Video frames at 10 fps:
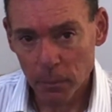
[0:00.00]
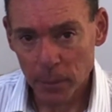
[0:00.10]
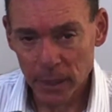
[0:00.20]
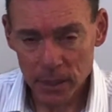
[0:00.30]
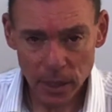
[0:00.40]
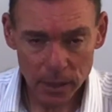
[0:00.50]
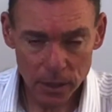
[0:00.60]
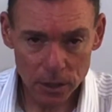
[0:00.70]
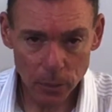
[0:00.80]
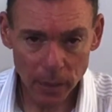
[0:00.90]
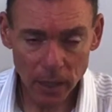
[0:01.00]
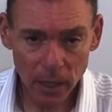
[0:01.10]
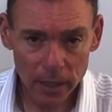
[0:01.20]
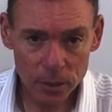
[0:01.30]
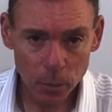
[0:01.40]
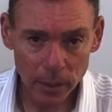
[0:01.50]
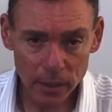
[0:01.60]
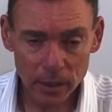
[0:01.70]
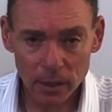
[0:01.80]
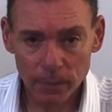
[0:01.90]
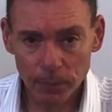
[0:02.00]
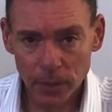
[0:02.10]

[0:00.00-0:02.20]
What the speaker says: be intending to engage with,